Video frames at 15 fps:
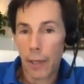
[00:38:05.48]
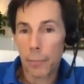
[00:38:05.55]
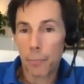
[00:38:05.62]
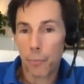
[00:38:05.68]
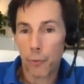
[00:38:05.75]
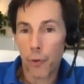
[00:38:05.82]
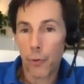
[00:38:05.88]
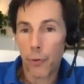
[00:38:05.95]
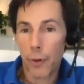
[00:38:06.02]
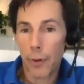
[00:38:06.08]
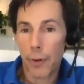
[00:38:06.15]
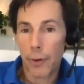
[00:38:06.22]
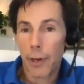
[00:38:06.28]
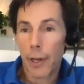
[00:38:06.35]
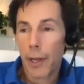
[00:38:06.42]

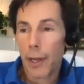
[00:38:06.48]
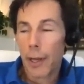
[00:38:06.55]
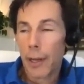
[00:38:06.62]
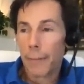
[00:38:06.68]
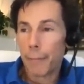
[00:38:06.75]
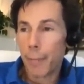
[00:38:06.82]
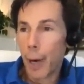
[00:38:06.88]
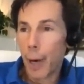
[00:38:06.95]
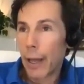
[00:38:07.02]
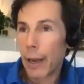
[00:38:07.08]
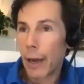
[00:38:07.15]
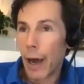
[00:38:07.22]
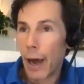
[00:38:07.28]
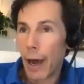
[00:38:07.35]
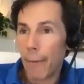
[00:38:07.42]
imprudent but
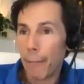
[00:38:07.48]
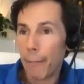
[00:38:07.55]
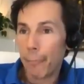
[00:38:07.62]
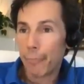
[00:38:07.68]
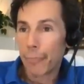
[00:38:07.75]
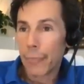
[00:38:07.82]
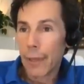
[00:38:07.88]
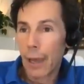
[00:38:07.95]
um,